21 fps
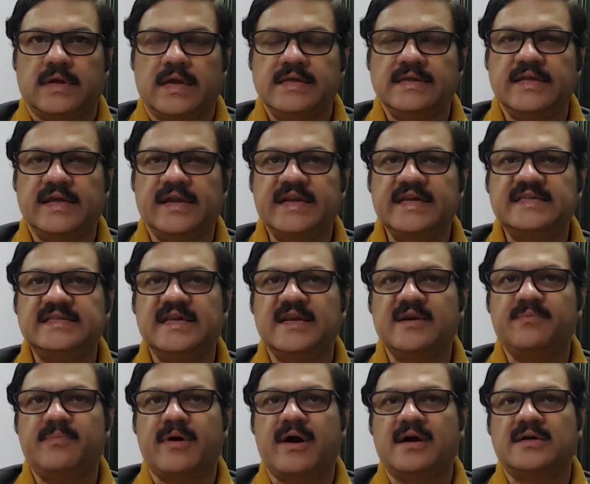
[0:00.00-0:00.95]
In the
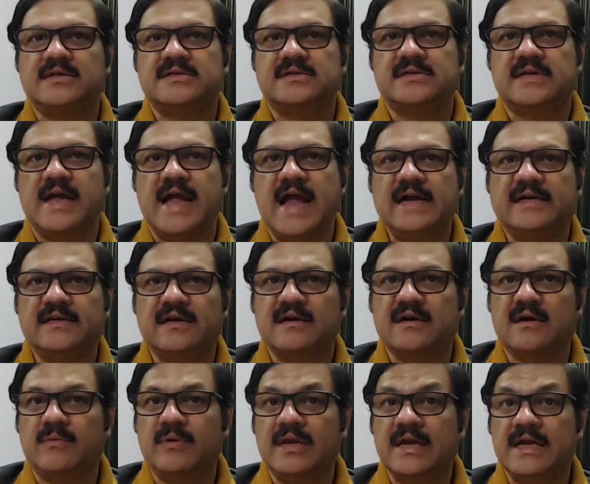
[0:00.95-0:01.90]
recent past, actor
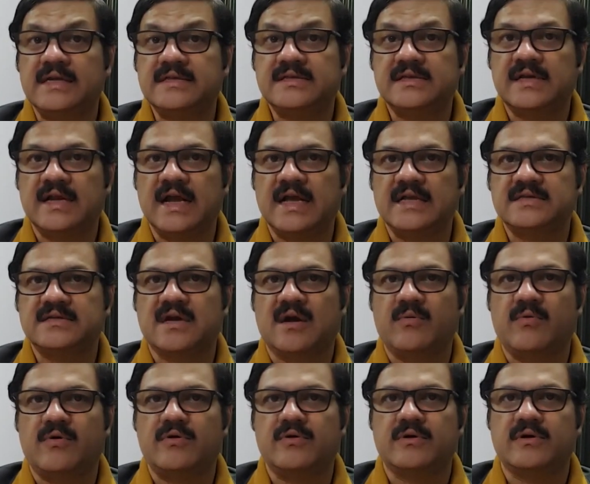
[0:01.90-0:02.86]
Kamal Hassan has
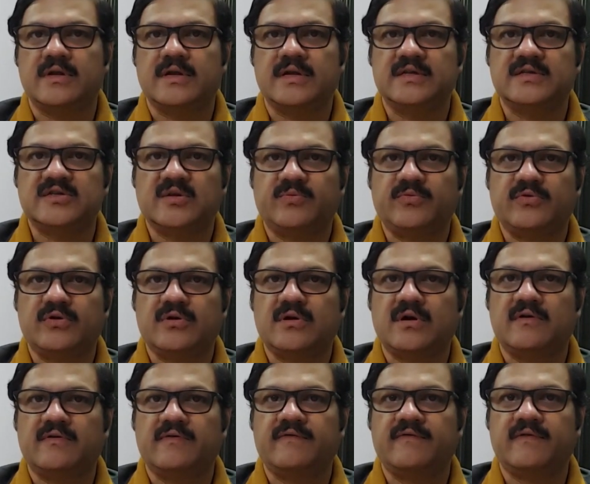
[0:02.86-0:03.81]
come out in support
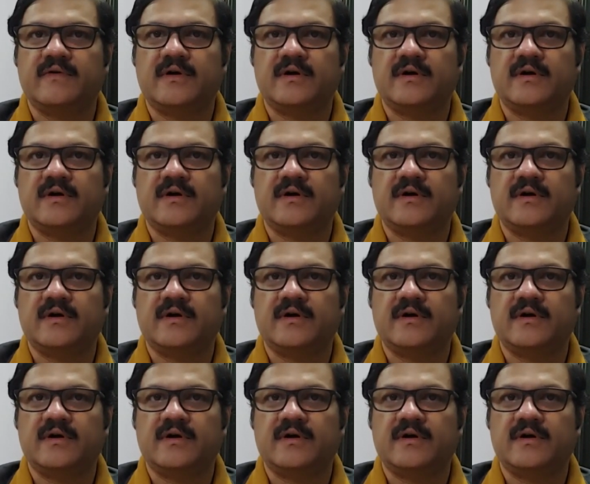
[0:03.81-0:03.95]
of